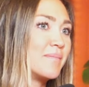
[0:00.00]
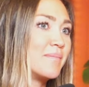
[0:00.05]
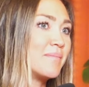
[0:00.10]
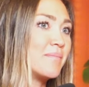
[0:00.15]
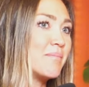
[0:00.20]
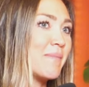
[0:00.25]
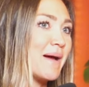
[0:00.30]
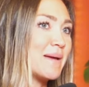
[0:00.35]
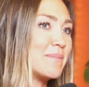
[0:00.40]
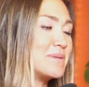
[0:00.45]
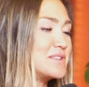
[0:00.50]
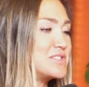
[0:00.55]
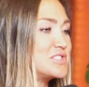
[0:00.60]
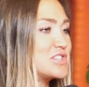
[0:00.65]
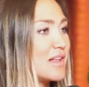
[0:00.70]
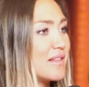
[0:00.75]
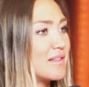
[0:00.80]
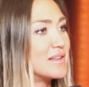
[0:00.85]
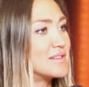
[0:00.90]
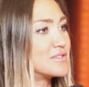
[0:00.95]
might be
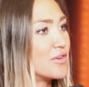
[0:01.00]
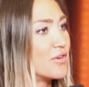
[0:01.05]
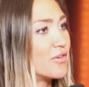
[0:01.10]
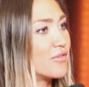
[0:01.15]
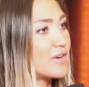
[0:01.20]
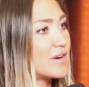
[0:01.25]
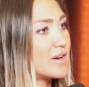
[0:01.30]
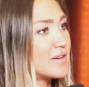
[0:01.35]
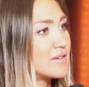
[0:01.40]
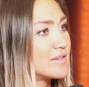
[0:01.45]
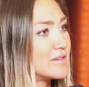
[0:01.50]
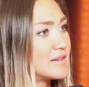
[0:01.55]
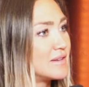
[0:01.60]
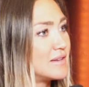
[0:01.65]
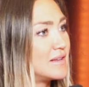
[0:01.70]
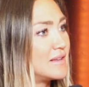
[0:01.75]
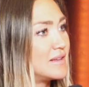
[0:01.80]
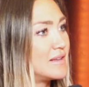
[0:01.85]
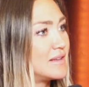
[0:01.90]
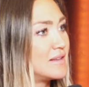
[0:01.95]
jealous over?
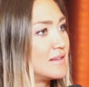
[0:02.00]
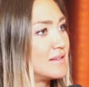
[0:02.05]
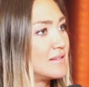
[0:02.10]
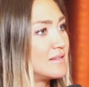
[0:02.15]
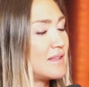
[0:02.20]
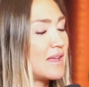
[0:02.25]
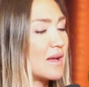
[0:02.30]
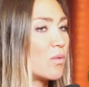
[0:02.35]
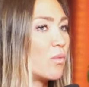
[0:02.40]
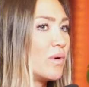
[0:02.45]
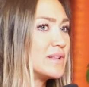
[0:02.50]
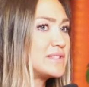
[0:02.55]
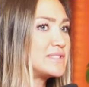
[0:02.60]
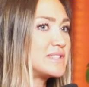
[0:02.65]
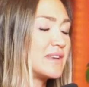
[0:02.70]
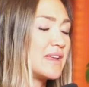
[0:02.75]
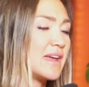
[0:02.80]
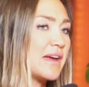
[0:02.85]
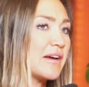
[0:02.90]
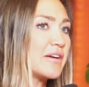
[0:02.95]
Mm. Like, what's
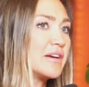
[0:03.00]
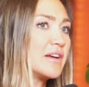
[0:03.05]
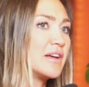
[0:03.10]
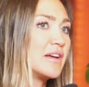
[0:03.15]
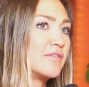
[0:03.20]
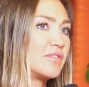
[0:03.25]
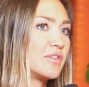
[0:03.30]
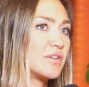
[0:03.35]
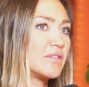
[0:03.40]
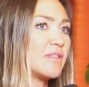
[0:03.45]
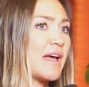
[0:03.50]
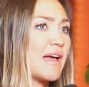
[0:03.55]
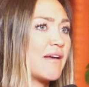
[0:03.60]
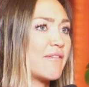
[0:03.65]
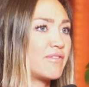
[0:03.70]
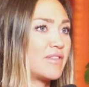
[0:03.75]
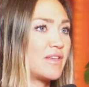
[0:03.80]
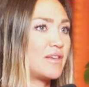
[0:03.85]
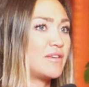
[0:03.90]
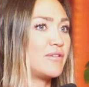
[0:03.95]
an area of your
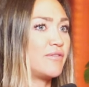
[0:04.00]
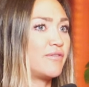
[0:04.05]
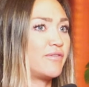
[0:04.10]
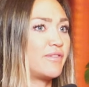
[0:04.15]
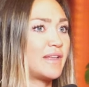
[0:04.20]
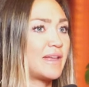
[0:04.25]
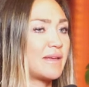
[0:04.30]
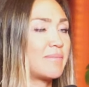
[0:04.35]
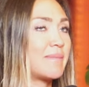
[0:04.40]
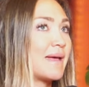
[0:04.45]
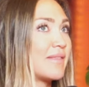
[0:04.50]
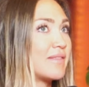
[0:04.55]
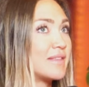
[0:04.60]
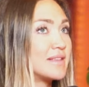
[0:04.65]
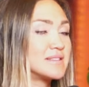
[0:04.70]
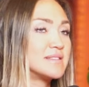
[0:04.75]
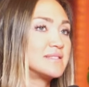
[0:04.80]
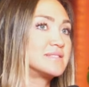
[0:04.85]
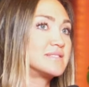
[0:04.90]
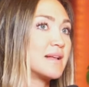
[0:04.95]
life that you feel like, man,
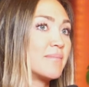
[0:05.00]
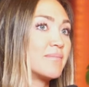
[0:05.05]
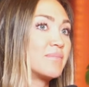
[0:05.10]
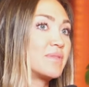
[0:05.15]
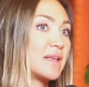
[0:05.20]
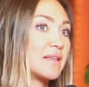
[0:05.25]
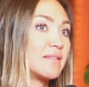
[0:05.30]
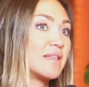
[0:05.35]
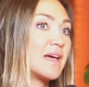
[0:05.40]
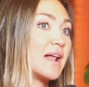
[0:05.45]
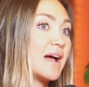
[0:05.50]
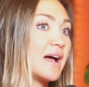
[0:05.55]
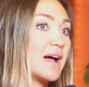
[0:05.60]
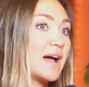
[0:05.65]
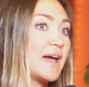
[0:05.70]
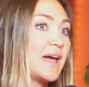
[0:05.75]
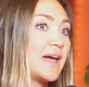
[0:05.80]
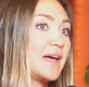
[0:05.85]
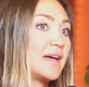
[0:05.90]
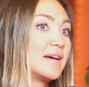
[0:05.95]
this is something that
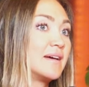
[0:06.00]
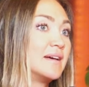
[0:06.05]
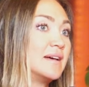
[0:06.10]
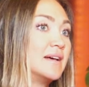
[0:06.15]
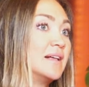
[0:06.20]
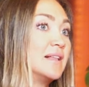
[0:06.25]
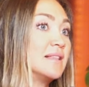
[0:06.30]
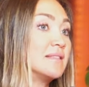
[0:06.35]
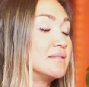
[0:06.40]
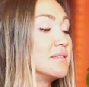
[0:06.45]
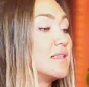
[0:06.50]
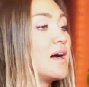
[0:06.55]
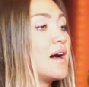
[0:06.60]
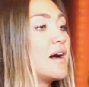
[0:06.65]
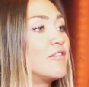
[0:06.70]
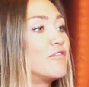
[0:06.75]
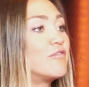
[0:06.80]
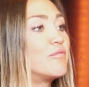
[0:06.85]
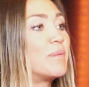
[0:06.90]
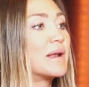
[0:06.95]
I
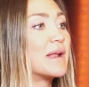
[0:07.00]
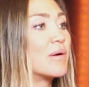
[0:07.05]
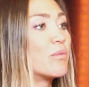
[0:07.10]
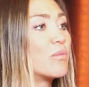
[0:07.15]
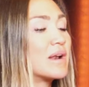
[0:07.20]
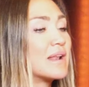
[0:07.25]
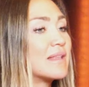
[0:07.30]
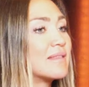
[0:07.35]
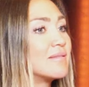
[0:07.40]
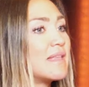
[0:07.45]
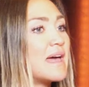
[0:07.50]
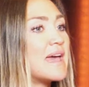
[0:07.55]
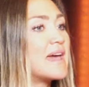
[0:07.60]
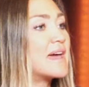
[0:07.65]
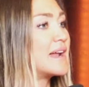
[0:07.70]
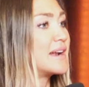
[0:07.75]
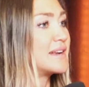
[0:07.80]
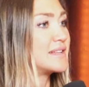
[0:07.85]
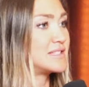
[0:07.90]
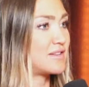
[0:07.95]
love, but I want to lay it
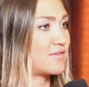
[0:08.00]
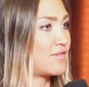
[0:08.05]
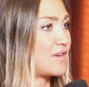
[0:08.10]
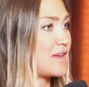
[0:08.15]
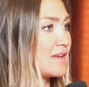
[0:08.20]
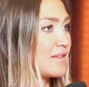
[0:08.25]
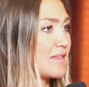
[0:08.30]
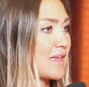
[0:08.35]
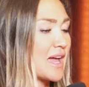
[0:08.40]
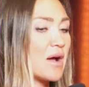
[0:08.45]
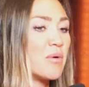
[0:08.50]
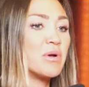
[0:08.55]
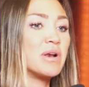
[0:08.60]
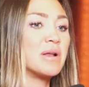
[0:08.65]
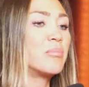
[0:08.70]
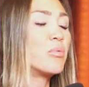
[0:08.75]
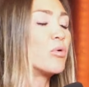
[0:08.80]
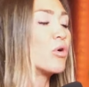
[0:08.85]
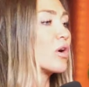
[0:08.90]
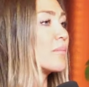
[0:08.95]
at his feet. Like, yeah. I want
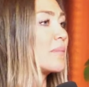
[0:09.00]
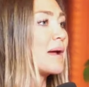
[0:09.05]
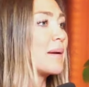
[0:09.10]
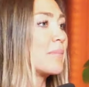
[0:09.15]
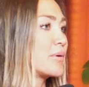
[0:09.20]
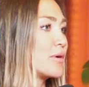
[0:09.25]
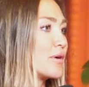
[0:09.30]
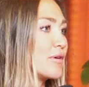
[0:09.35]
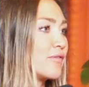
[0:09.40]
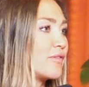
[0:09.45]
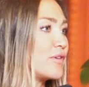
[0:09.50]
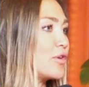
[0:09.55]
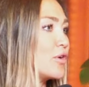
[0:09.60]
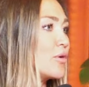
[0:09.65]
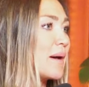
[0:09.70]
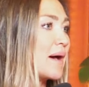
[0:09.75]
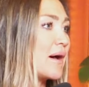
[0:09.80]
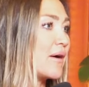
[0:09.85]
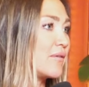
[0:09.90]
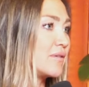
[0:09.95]
to pour my
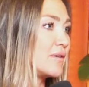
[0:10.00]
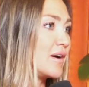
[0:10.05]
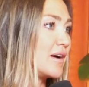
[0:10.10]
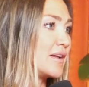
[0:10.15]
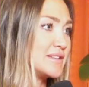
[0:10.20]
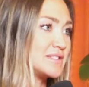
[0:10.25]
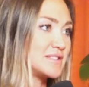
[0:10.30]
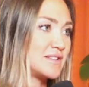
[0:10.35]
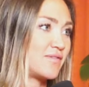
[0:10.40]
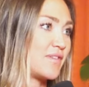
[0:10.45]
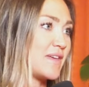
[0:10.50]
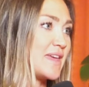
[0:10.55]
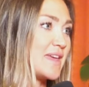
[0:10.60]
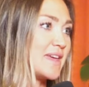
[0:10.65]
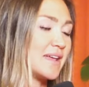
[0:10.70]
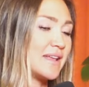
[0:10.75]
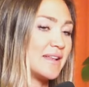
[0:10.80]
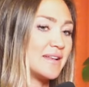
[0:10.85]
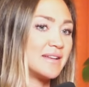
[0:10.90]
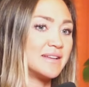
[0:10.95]
perfume out on his
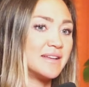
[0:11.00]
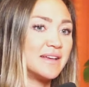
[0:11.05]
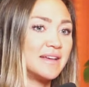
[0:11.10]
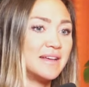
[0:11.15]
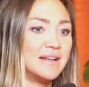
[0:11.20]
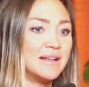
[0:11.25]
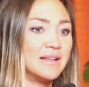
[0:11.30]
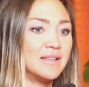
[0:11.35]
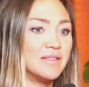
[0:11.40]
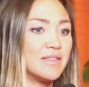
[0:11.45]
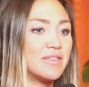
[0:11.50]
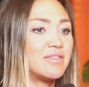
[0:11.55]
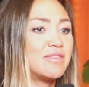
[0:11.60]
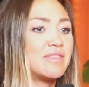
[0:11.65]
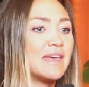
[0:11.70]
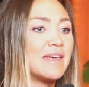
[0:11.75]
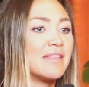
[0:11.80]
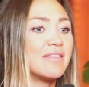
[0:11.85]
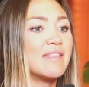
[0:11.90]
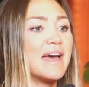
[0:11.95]
feet. And the
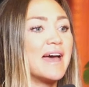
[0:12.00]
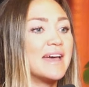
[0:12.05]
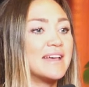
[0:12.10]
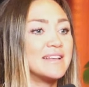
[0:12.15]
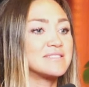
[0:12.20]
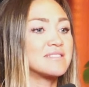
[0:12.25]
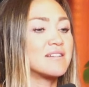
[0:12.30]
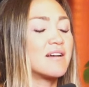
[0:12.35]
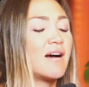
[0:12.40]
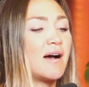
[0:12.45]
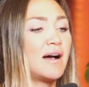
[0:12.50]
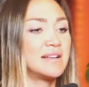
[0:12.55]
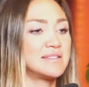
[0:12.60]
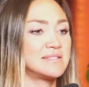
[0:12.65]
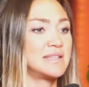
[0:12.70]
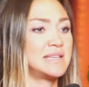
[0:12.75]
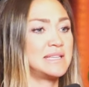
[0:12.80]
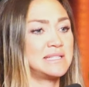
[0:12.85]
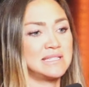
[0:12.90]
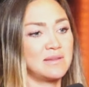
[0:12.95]
thing that is
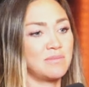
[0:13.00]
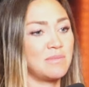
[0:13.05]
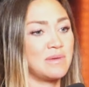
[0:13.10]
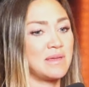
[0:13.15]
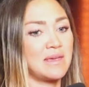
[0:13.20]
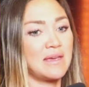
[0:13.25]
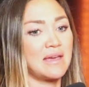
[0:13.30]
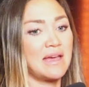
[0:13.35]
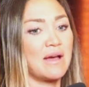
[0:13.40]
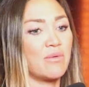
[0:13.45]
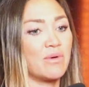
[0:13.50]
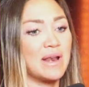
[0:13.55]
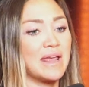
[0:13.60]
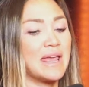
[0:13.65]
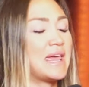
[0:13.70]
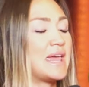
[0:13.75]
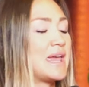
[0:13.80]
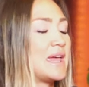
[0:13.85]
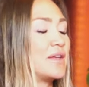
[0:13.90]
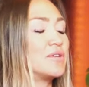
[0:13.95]
costly to me, I want to
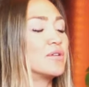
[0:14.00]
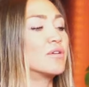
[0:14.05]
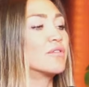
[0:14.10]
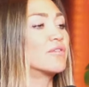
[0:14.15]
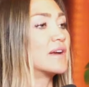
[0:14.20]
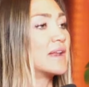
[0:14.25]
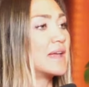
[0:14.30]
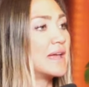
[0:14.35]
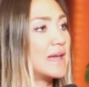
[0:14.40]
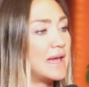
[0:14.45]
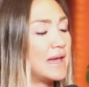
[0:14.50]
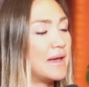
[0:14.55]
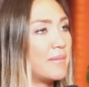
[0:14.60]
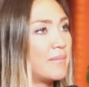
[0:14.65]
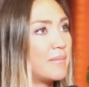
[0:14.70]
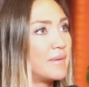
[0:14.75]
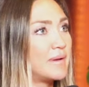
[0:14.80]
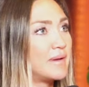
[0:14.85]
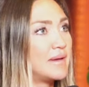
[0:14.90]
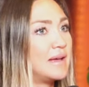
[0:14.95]
hand over to
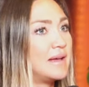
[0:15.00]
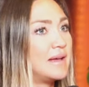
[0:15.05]
him